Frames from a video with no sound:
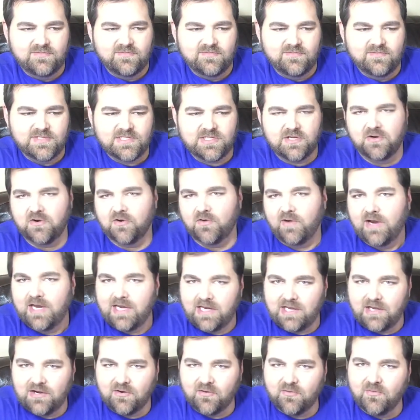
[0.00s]

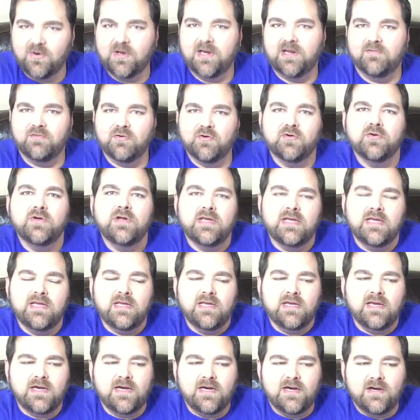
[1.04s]
songwriting or whatever.
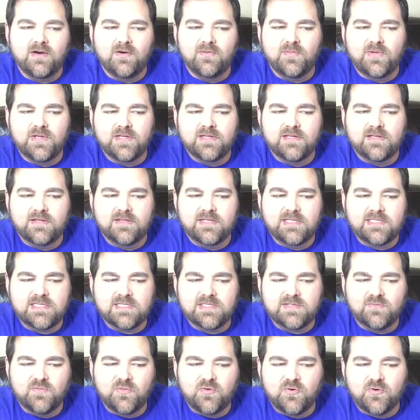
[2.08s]
But this
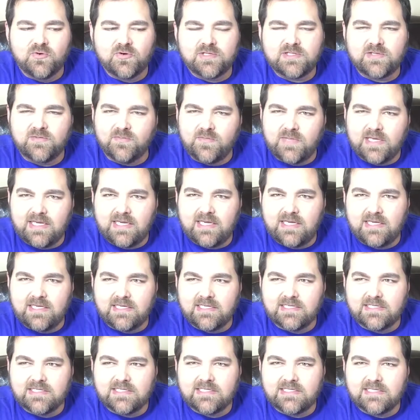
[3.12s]
is more, to me,
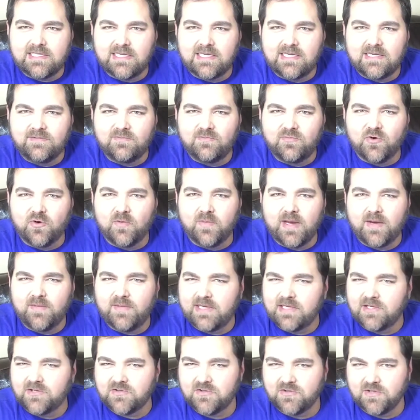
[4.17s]
is more about
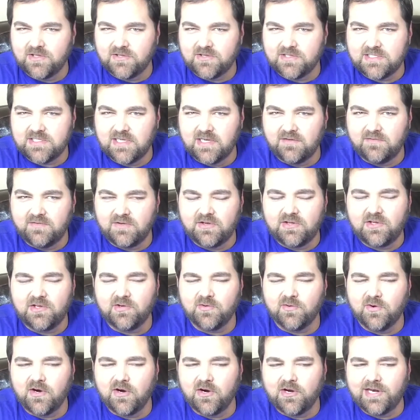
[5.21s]
being true to yourself and who
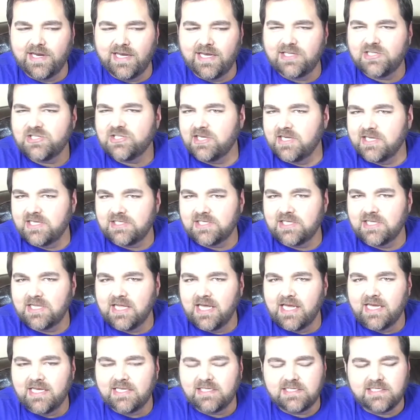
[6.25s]
you are and not changing
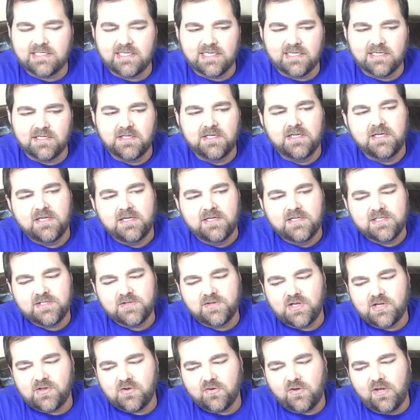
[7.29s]
that. So
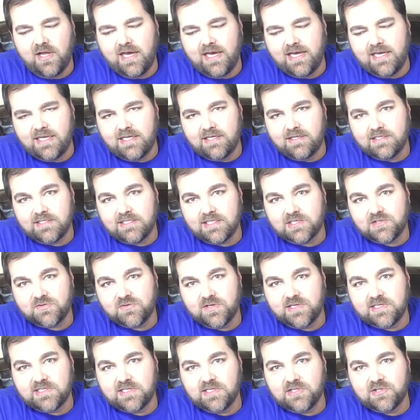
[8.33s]
another line in Six
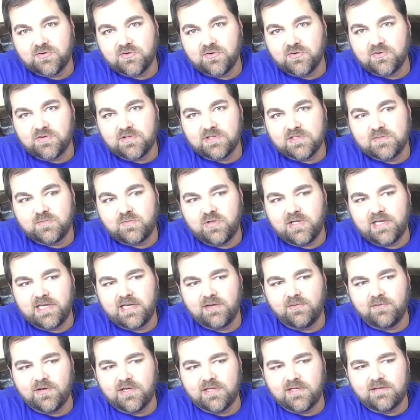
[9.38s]
Strings and the Truth is playing
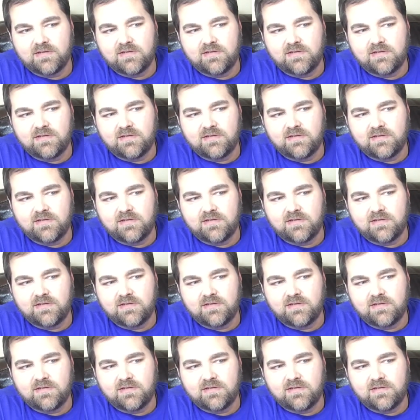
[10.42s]
what